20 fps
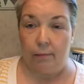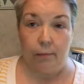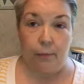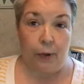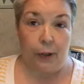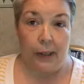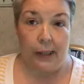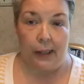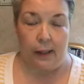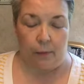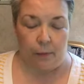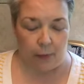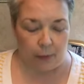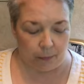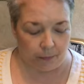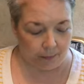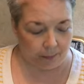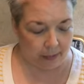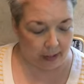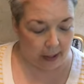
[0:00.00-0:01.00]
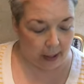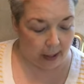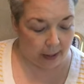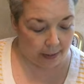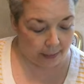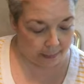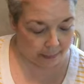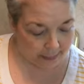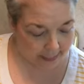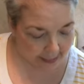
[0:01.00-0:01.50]
Pretty simple.
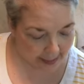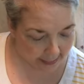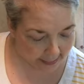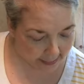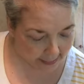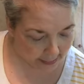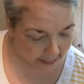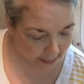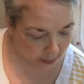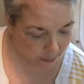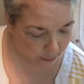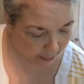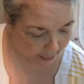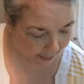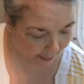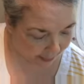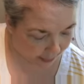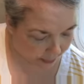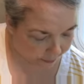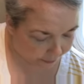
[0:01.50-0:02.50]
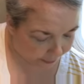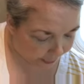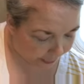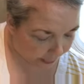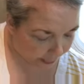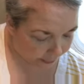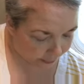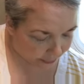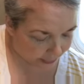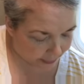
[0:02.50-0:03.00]
The next item I have in
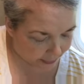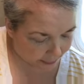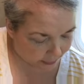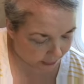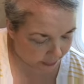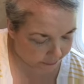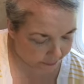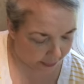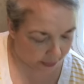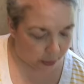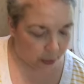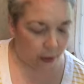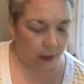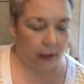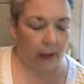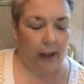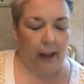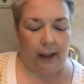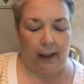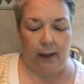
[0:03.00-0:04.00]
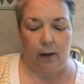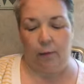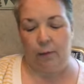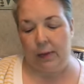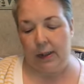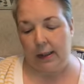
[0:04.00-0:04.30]
here, this is a conventional item.